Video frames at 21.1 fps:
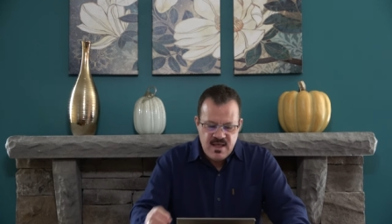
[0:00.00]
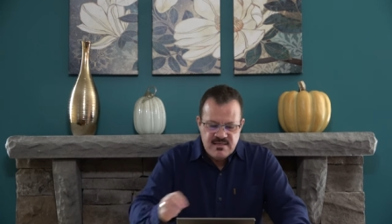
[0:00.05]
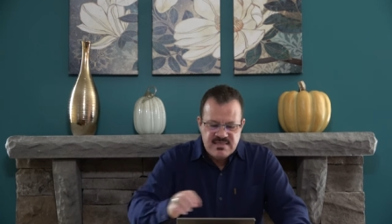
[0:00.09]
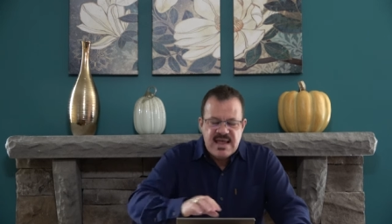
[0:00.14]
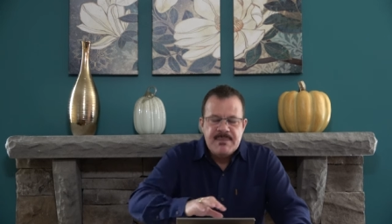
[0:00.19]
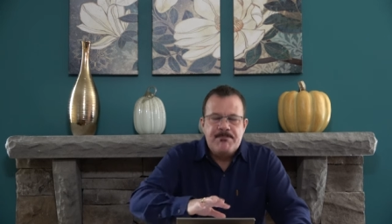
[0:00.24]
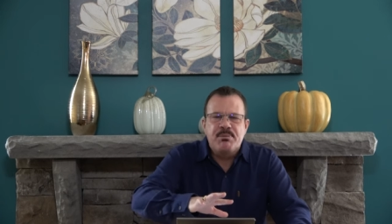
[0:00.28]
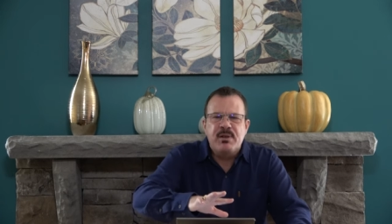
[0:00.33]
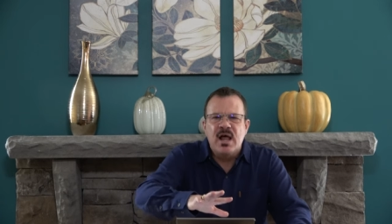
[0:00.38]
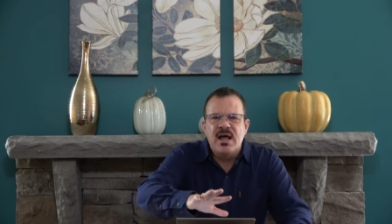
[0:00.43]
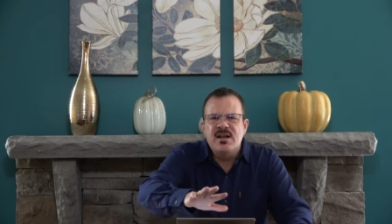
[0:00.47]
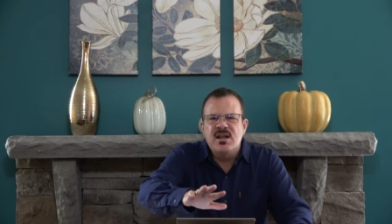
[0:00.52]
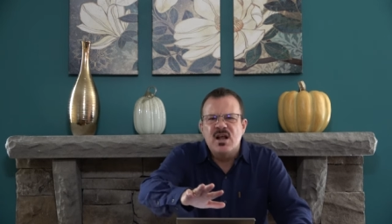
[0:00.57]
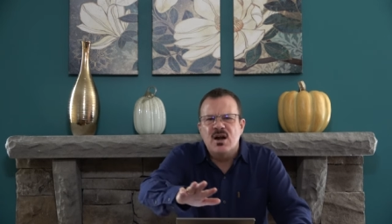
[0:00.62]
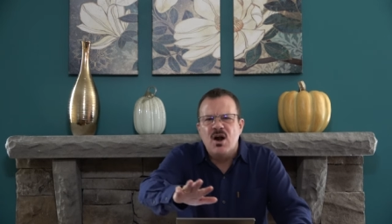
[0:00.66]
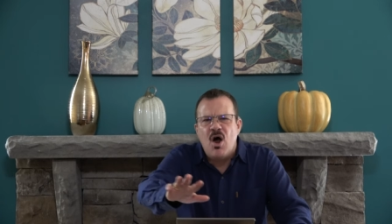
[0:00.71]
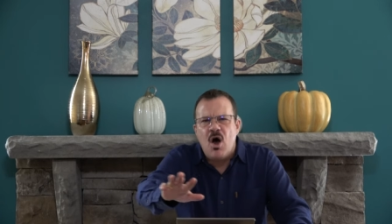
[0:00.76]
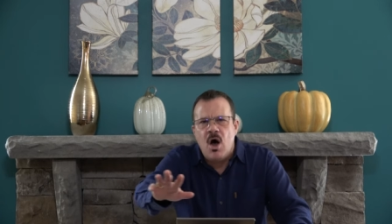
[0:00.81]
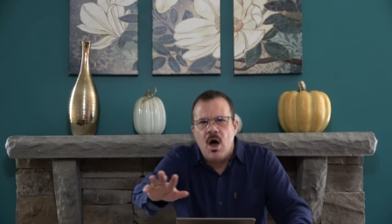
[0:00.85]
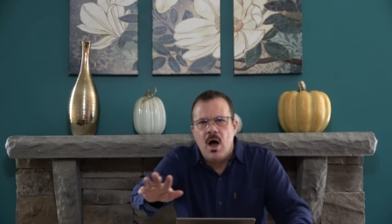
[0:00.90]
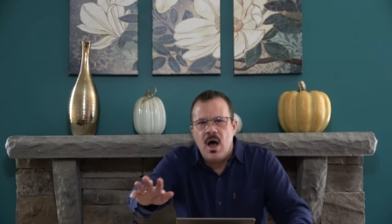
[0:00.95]
They
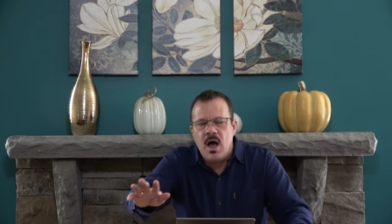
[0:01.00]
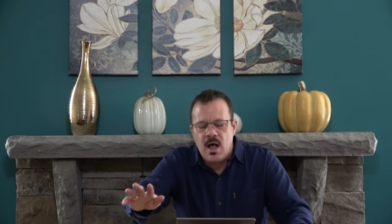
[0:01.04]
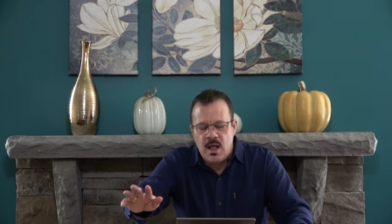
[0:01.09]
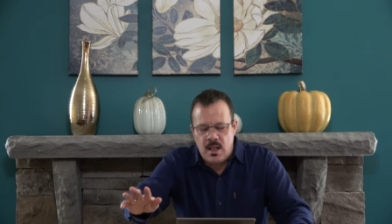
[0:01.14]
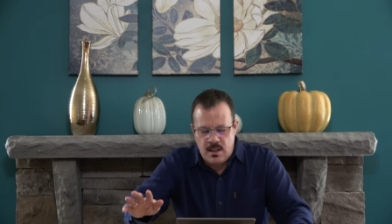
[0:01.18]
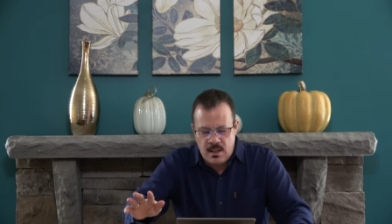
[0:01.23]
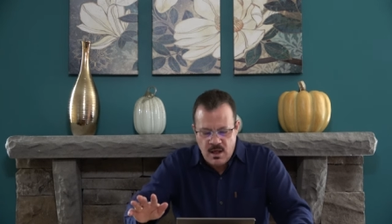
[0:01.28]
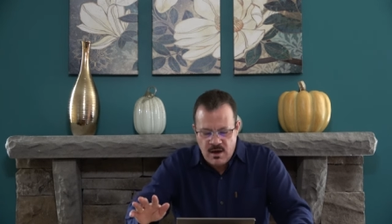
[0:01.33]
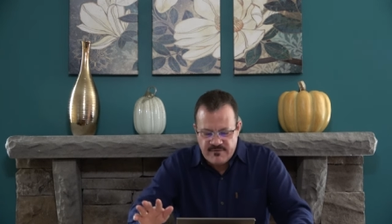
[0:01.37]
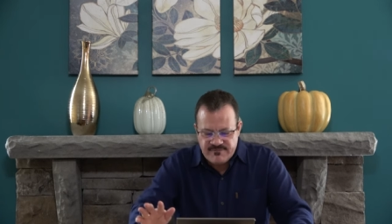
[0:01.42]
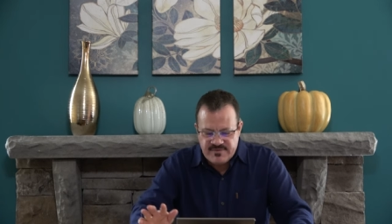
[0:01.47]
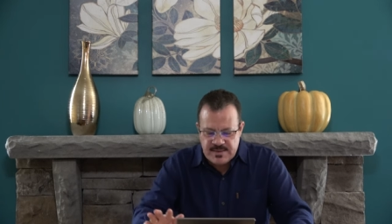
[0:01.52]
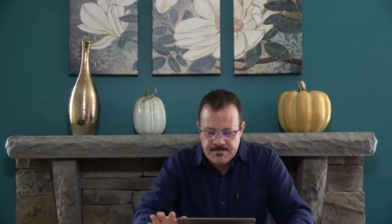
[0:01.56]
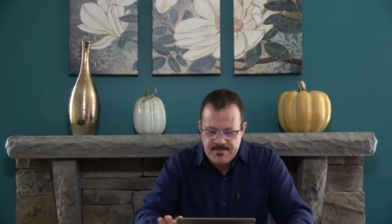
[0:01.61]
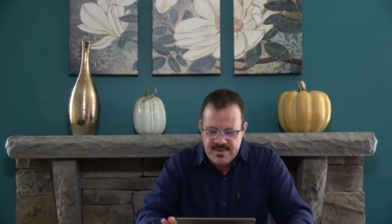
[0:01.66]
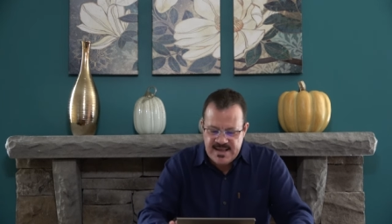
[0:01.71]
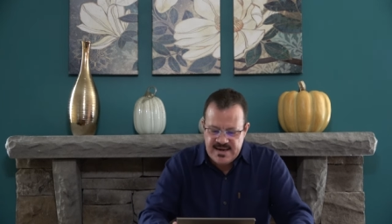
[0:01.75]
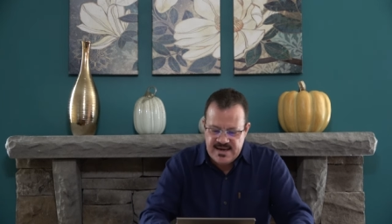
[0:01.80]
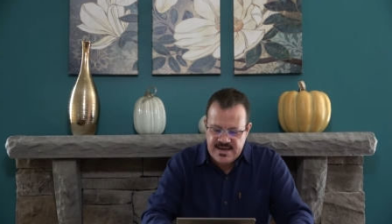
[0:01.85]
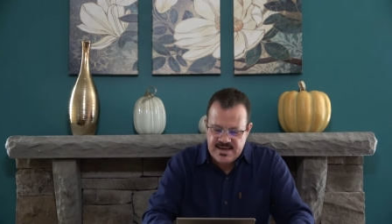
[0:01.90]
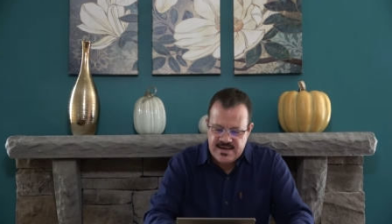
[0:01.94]
plundered all of the
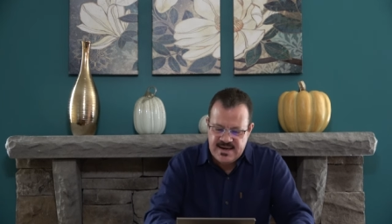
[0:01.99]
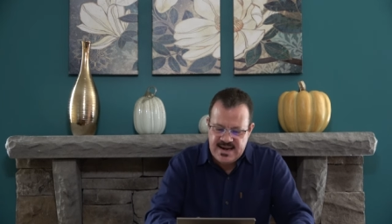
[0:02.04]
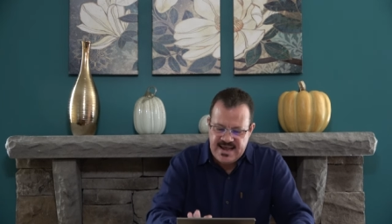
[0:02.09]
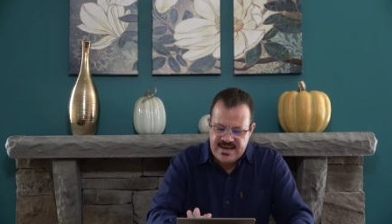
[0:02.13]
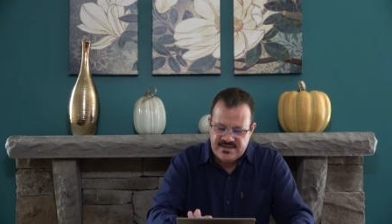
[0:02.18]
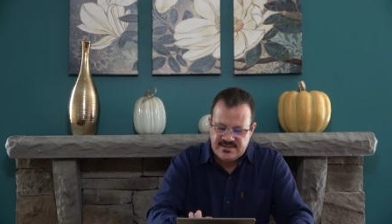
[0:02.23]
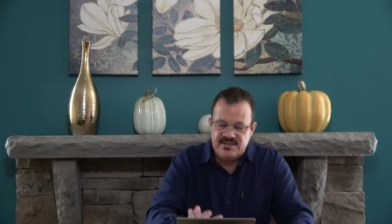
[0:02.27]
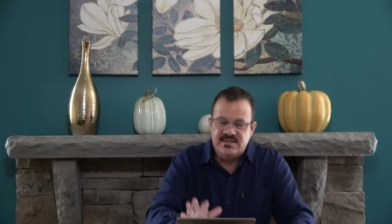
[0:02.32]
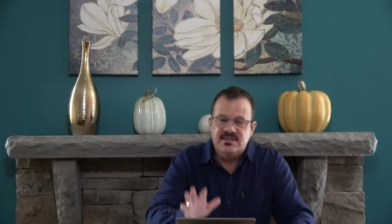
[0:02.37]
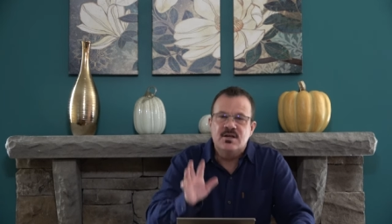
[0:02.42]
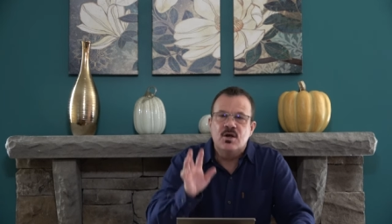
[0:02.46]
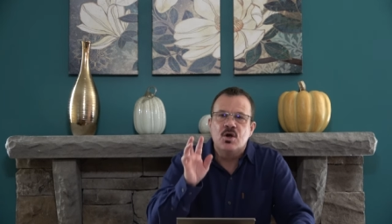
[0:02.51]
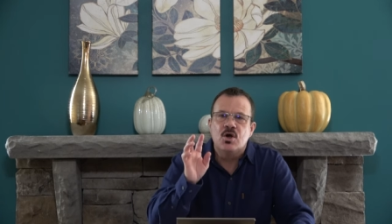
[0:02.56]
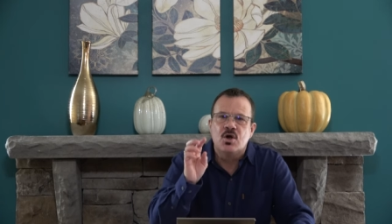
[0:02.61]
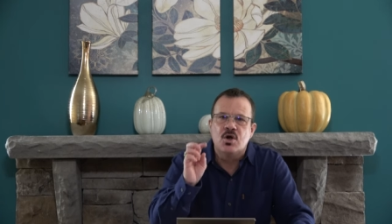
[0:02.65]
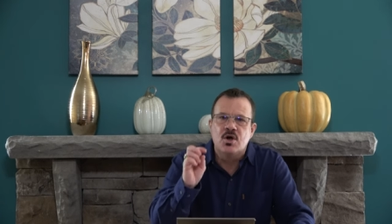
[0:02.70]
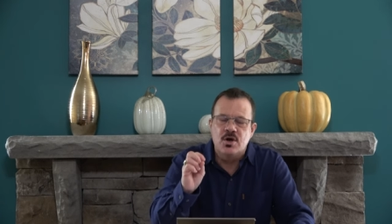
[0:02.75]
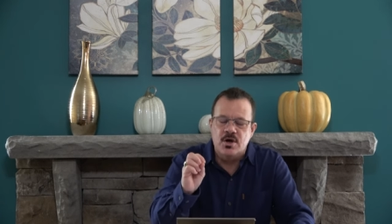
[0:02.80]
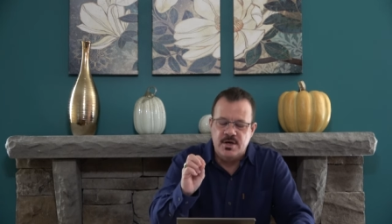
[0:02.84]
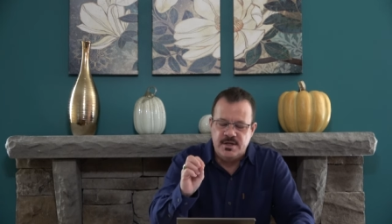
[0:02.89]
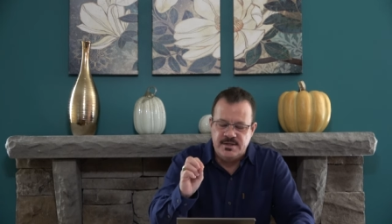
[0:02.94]
Midianites'
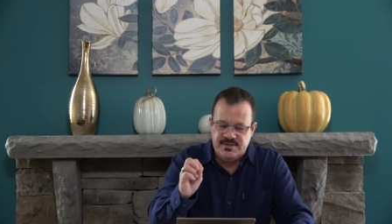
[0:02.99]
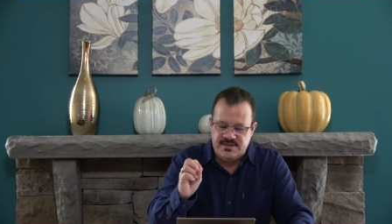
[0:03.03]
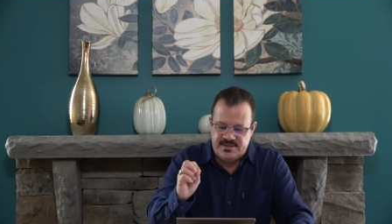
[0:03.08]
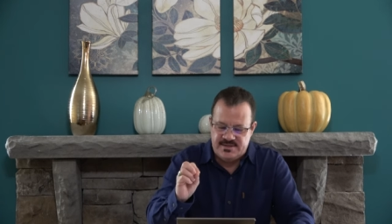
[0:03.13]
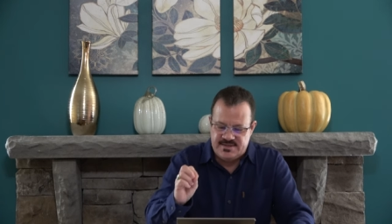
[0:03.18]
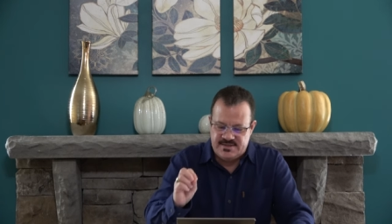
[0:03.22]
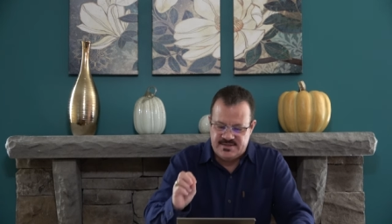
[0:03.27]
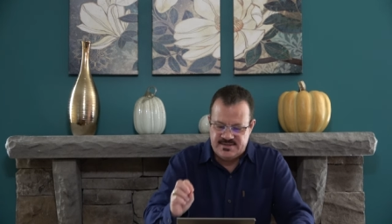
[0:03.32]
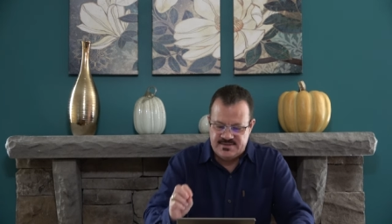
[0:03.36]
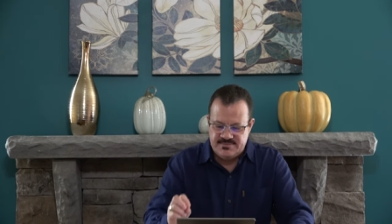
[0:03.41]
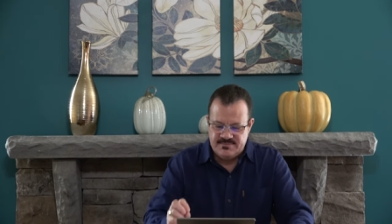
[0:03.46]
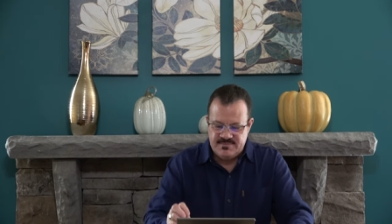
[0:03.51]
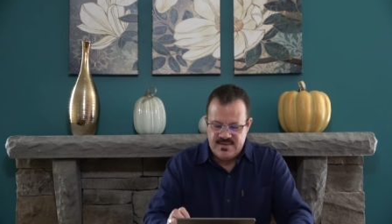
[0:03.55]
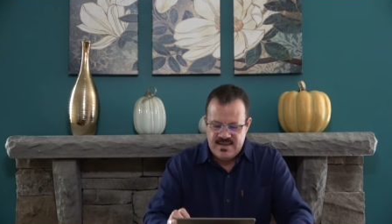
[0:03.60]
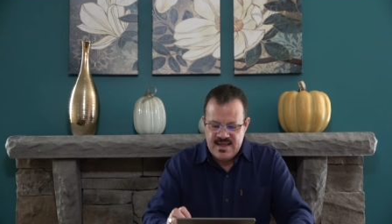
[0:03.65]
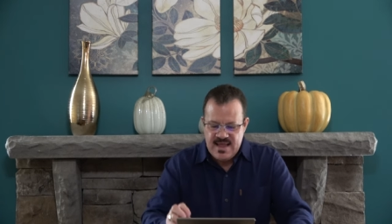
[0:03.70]
goods,